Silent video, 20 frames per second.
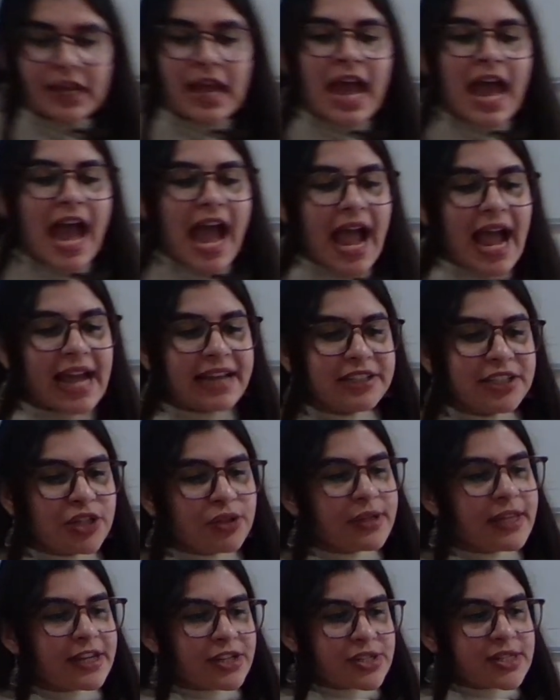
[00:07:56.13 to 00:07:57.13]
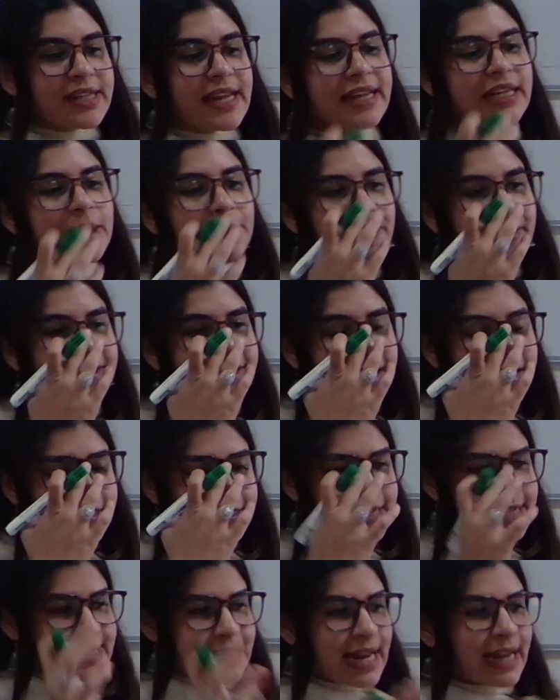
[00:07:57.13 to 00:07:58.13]
Attenuation, anybody
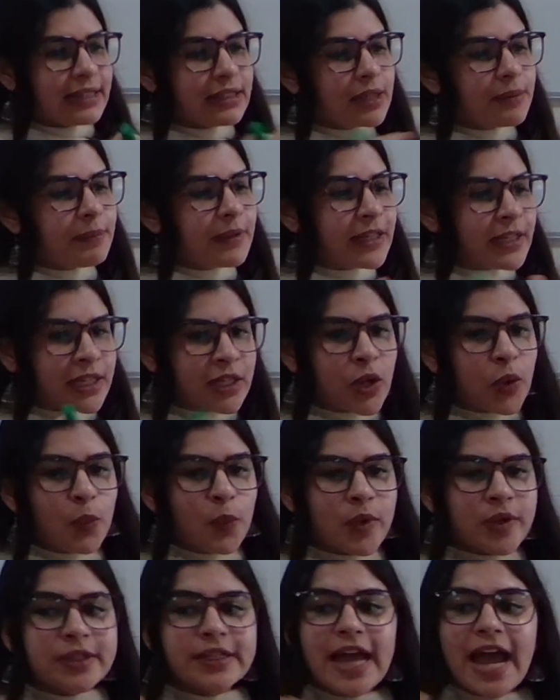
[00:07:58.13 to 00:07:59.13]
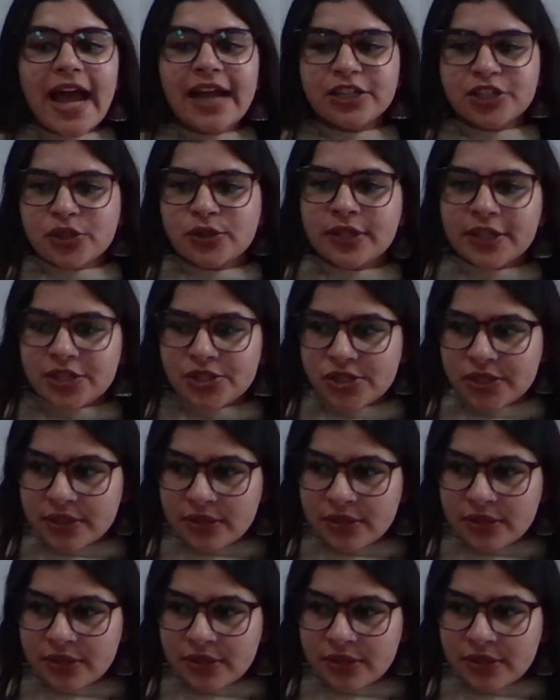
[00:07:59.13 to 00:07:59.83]
understand the meaning of word attenuation?